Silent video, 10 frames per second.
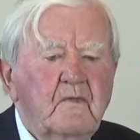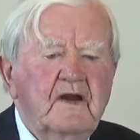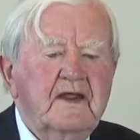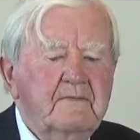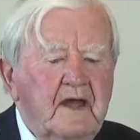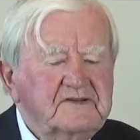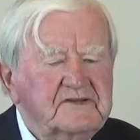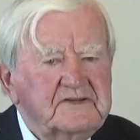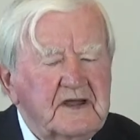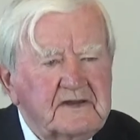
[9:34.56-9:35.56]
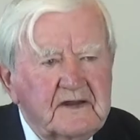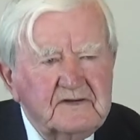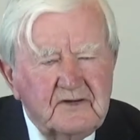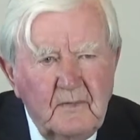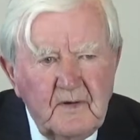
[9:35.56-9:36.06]
Well, he mentions that
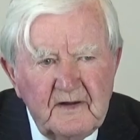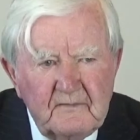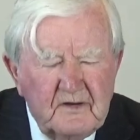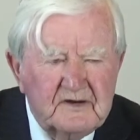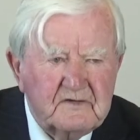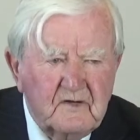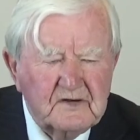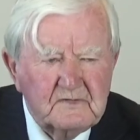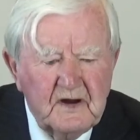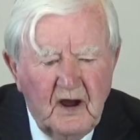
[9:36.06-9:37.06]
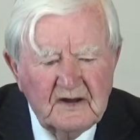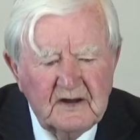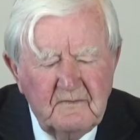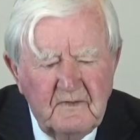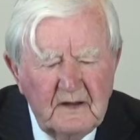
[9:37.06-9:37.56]
in Dublin, which of course with all the
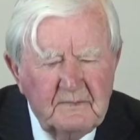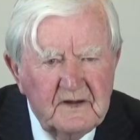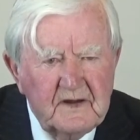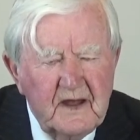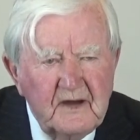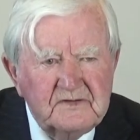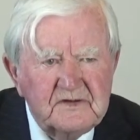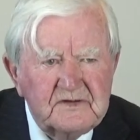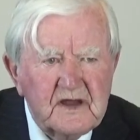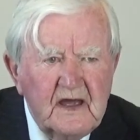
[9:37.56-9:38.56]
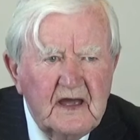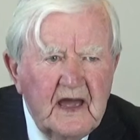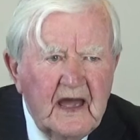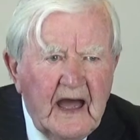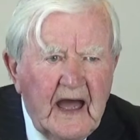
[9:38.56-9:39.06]
development of the houses,
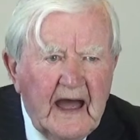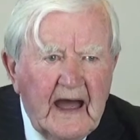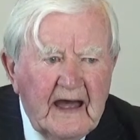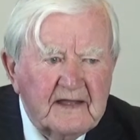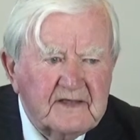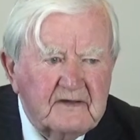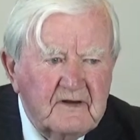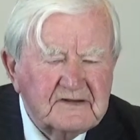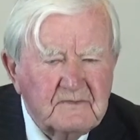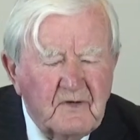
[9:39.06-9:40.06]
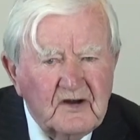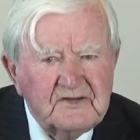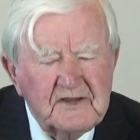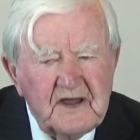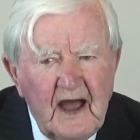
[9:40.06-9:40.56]
the reservoirs
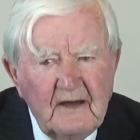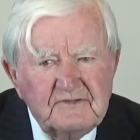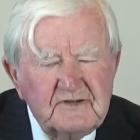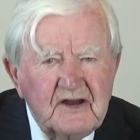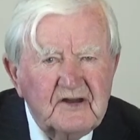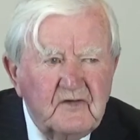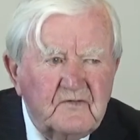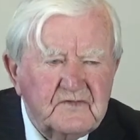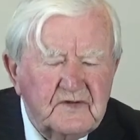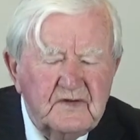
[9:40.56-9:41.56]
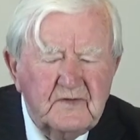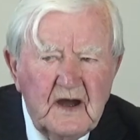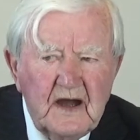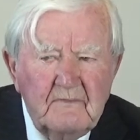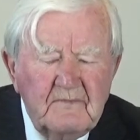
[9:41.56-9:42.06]
that they have is not enough to
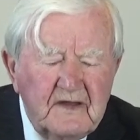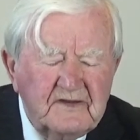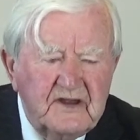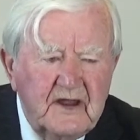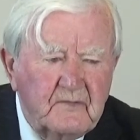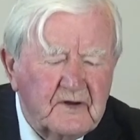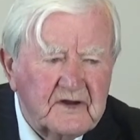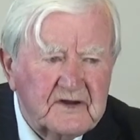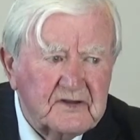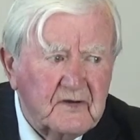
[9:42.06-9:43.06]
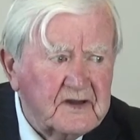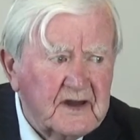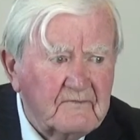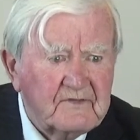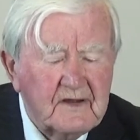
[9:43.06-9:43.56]
deal with it, so they'd
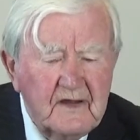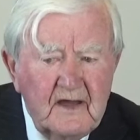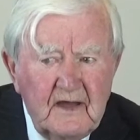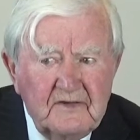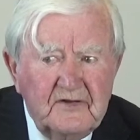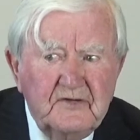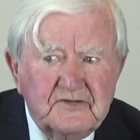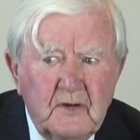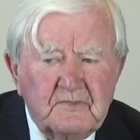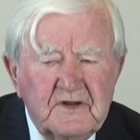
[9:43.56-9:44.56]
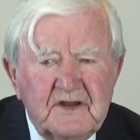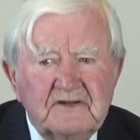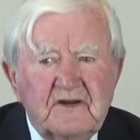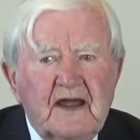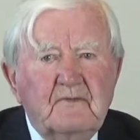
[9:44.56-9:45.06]
have to do something to
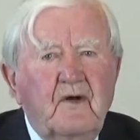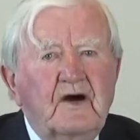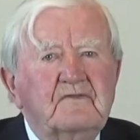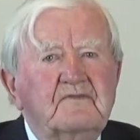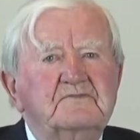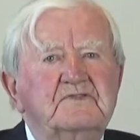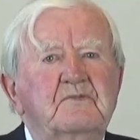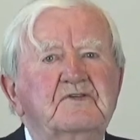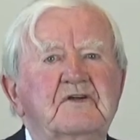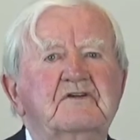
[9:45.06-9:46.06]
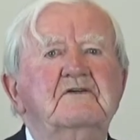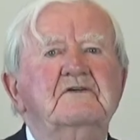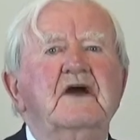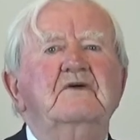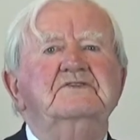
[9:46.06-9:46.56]
drag water from some other
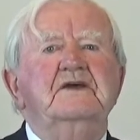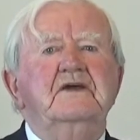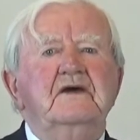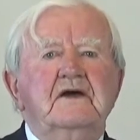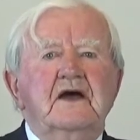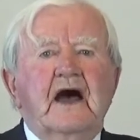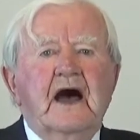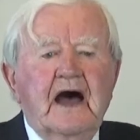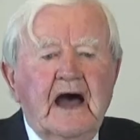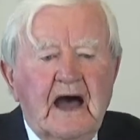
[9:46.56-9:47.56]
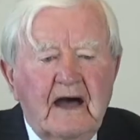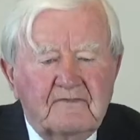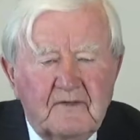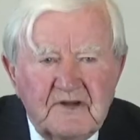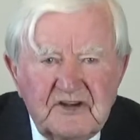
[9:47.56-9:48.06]
county,
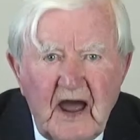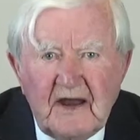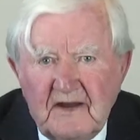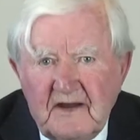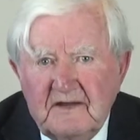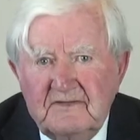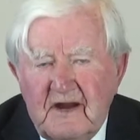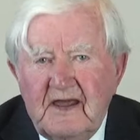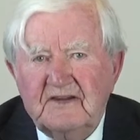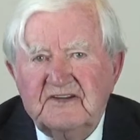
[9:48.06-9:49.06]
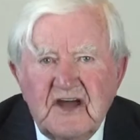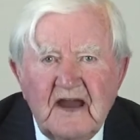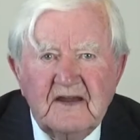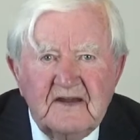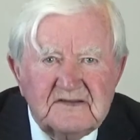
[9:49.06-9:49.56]
from the Shannon, and drain the
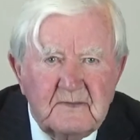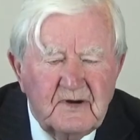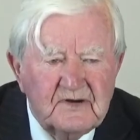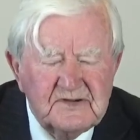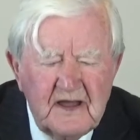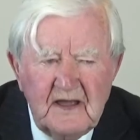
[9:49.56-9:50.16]
Shannon, I suppose.